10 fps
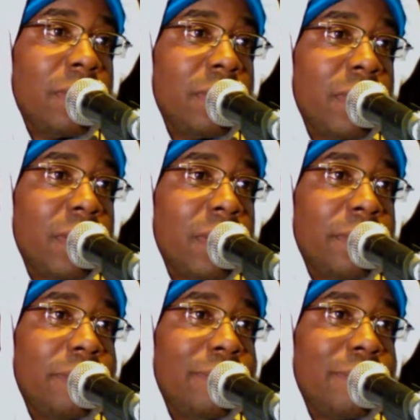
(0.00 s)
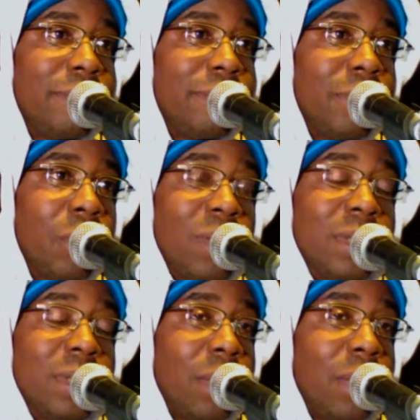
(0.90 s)
the
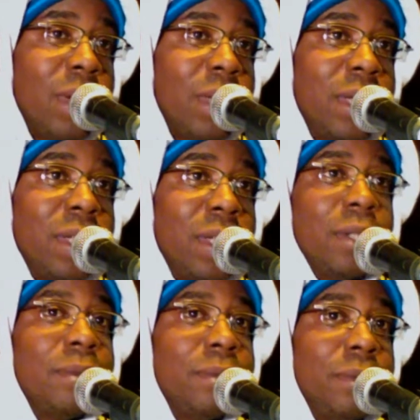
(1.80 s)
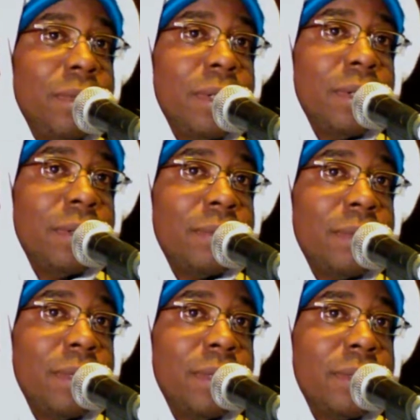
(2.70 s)
ones they want to kill, the
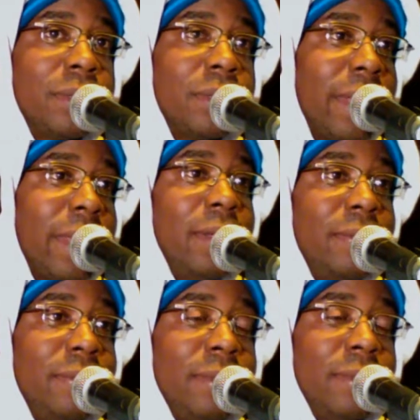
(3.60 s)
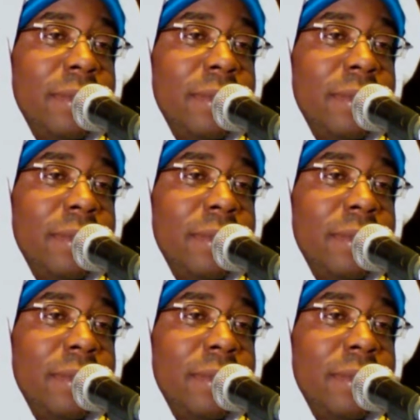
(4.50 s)
slaves,